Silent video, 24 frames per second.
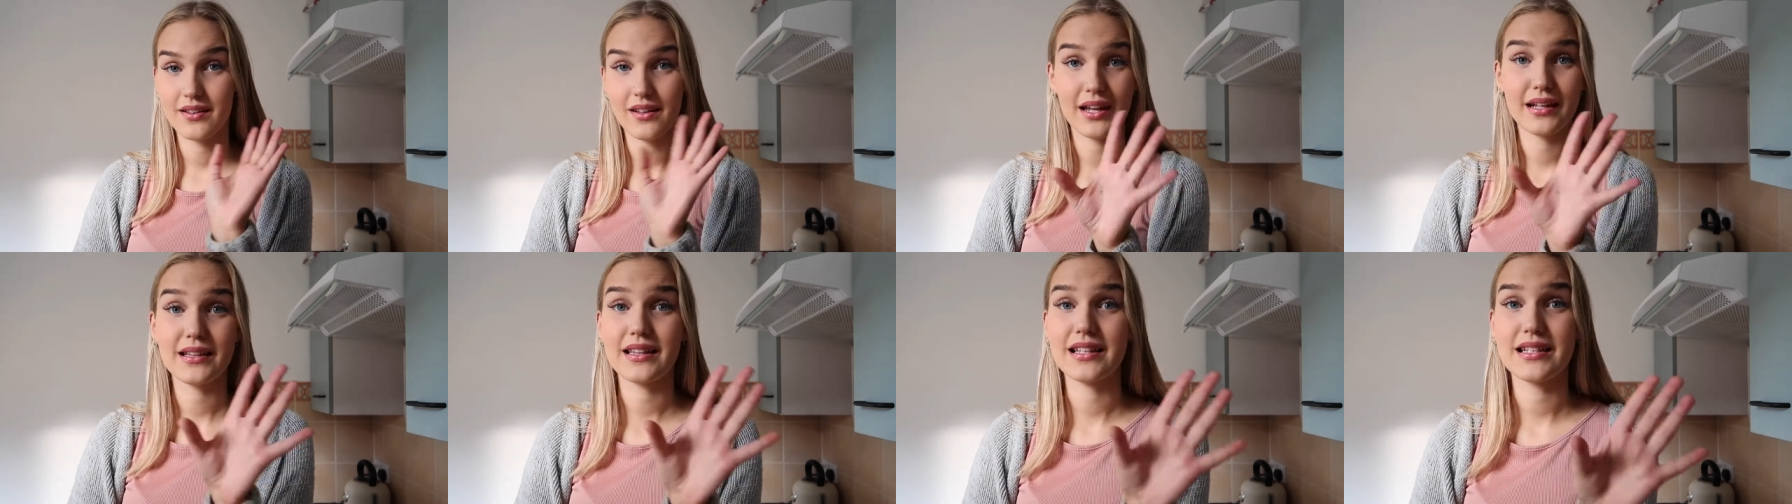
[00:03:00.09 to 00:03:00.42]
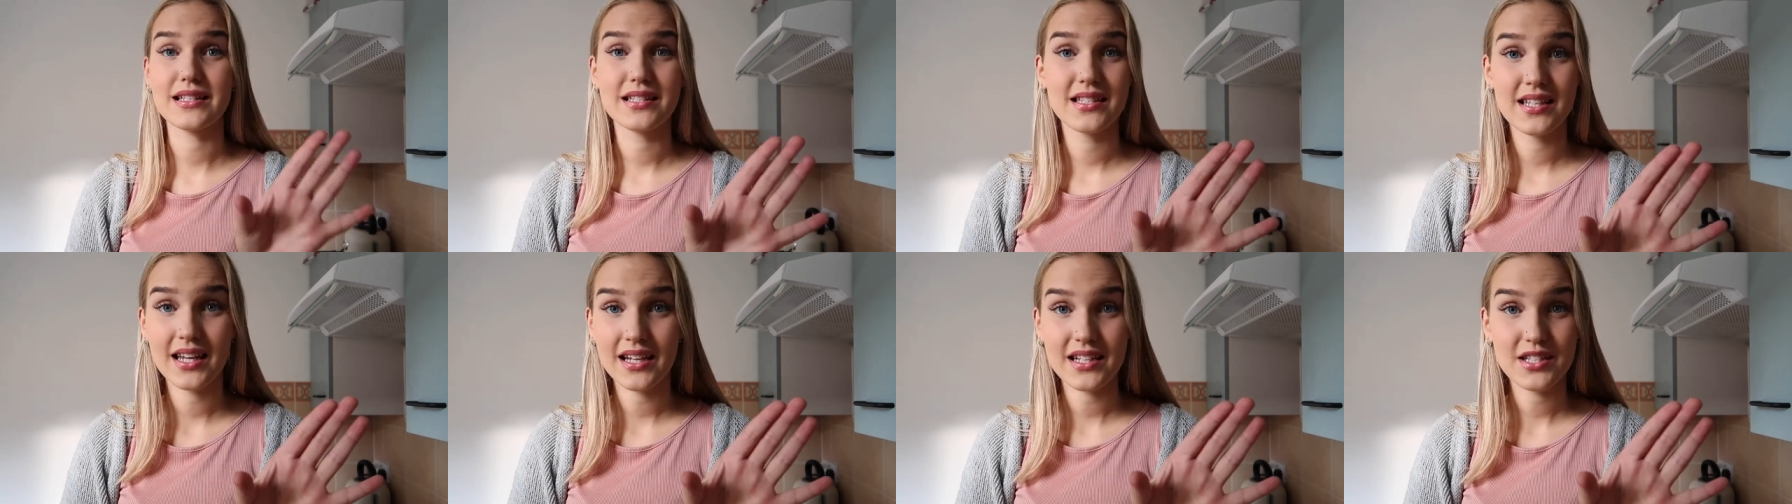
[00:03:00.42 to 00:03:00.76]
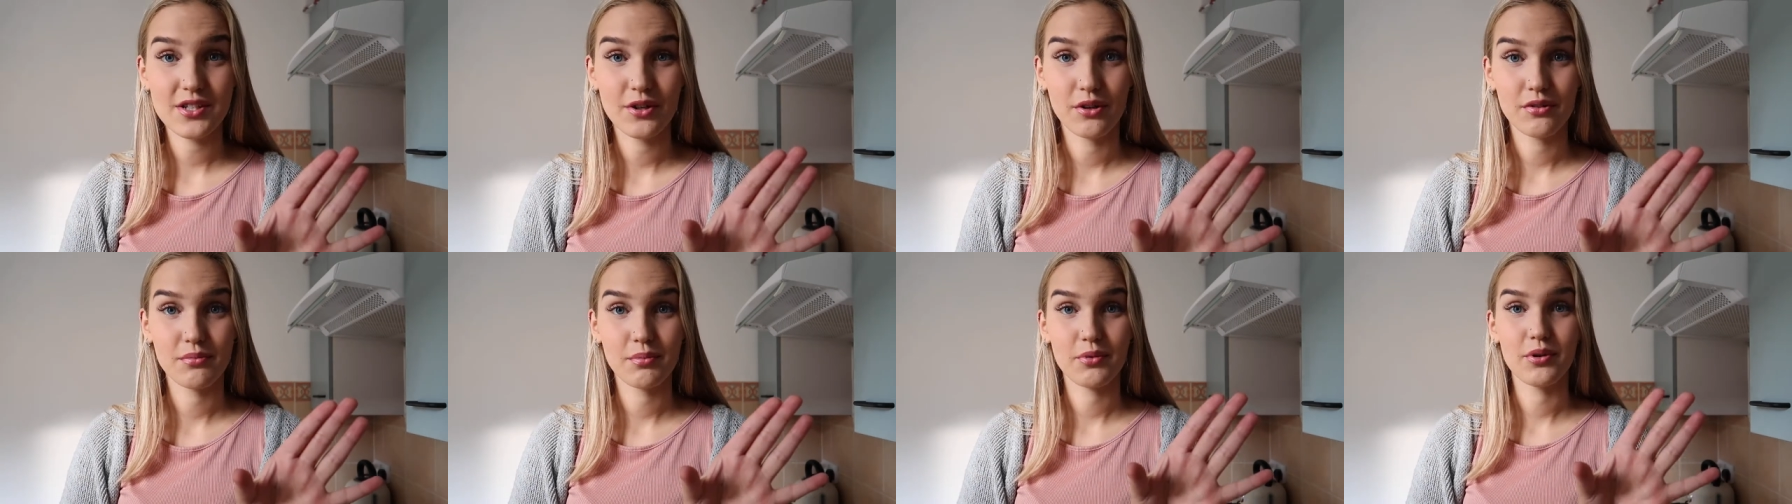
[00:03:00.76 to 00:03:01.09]
like, these
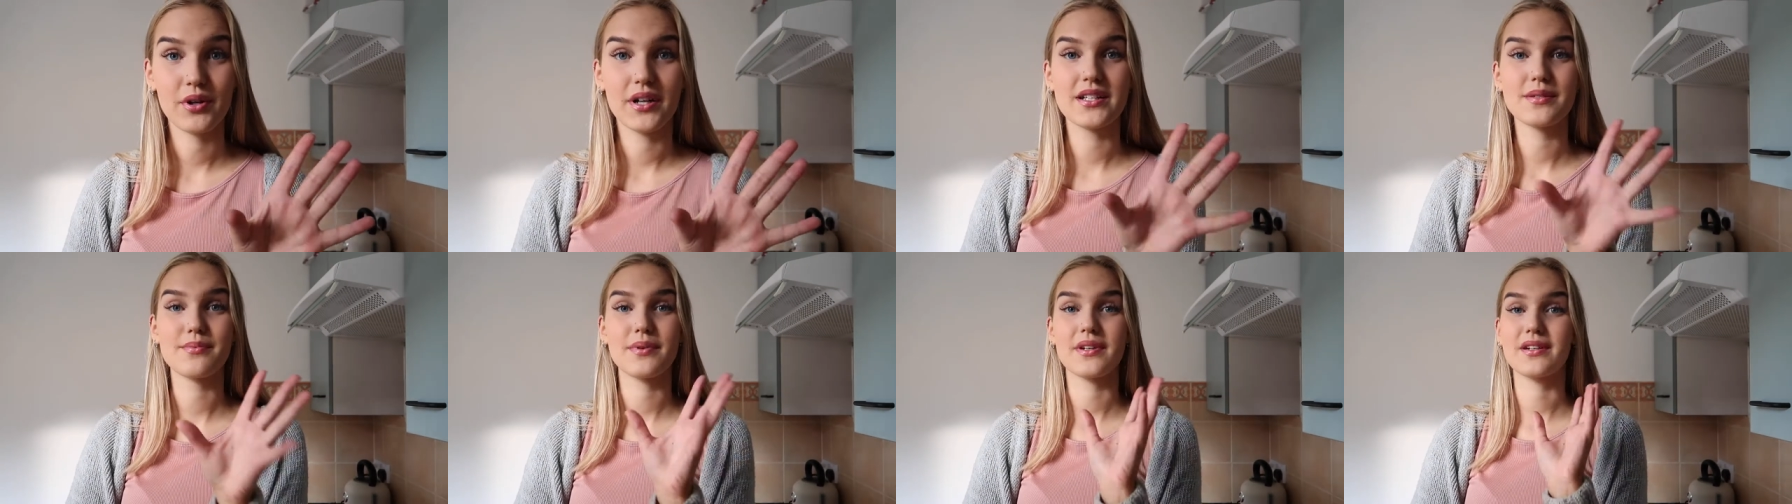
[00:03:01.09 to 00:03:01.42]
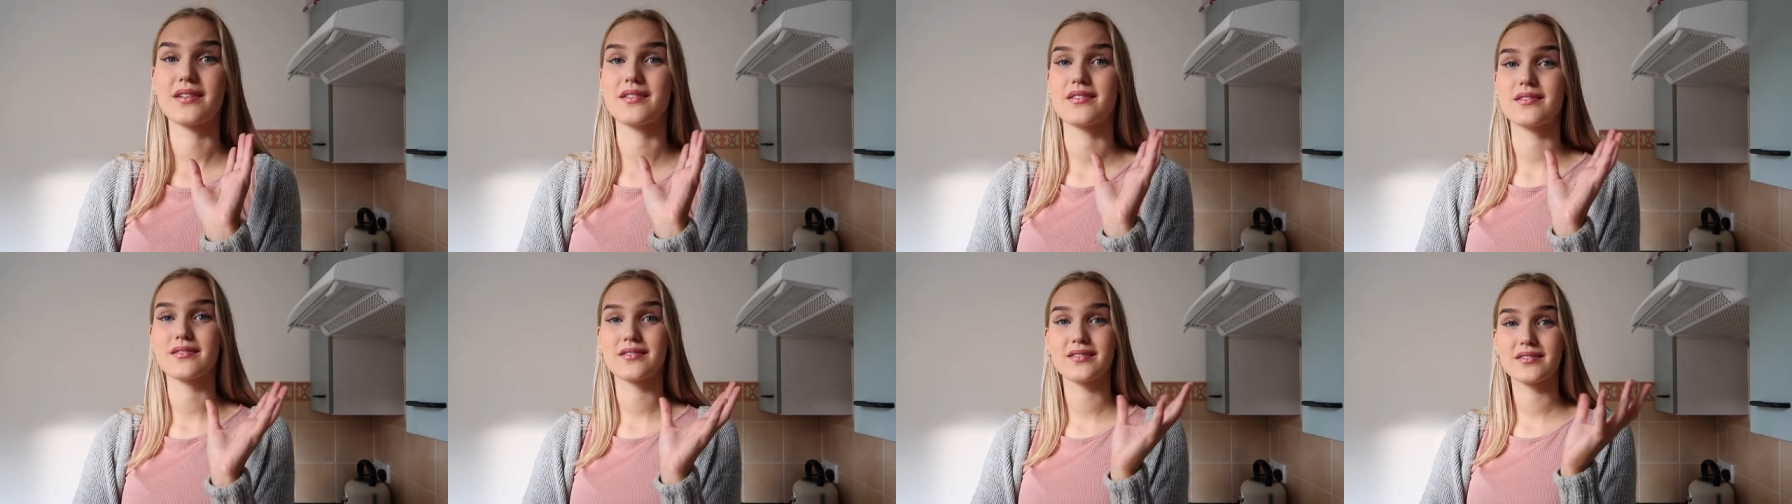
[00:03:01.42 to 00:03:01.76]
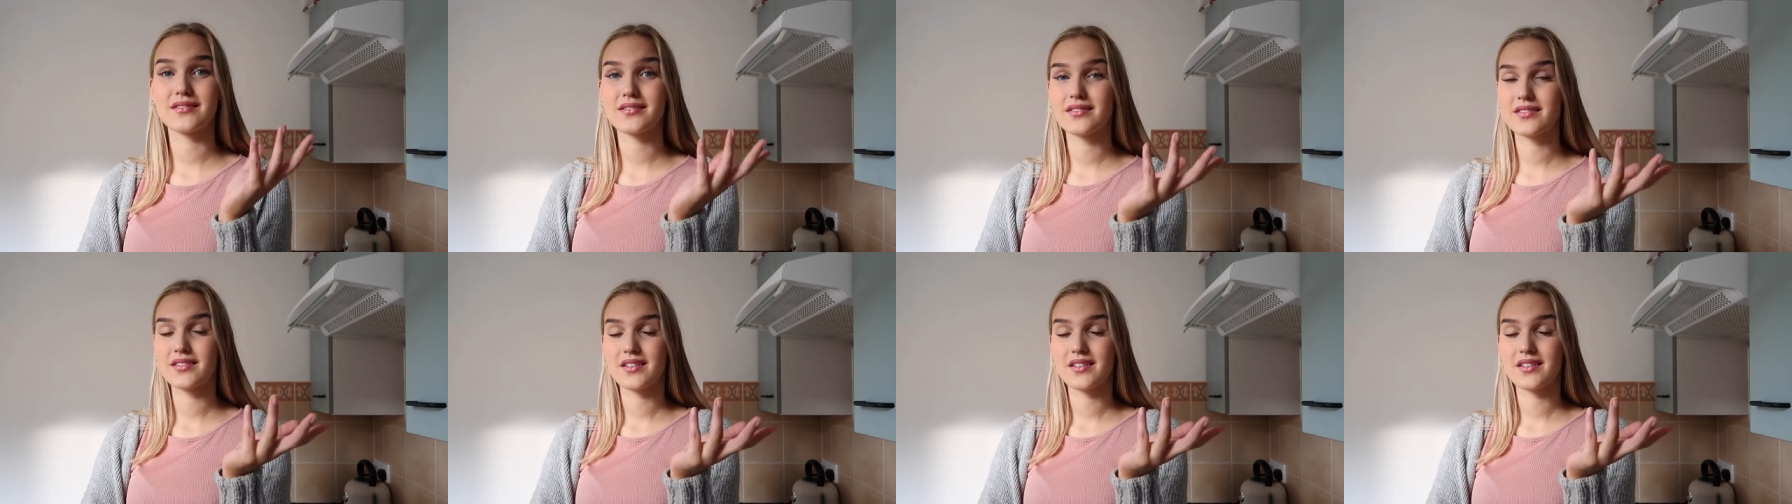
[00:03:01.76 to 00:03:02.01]
TikTok boys, because